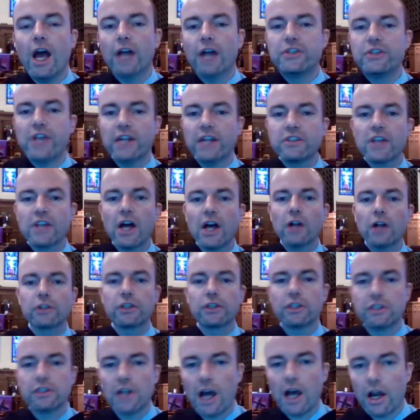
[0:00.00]
A Gentile
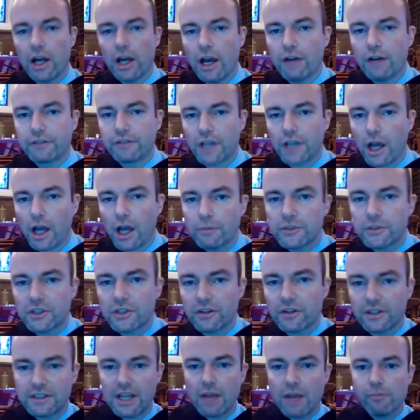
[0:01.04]
could not have come
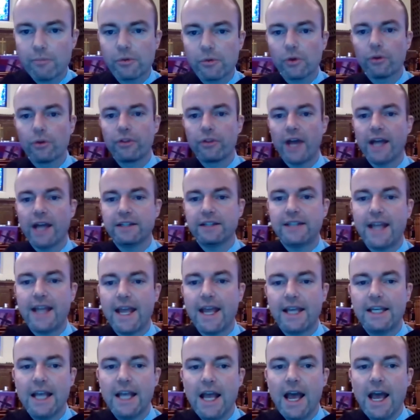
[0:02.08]
to the temple that
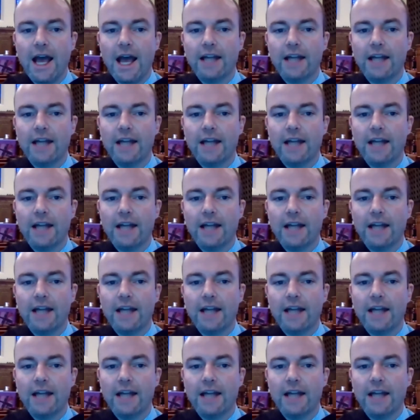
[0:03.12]
day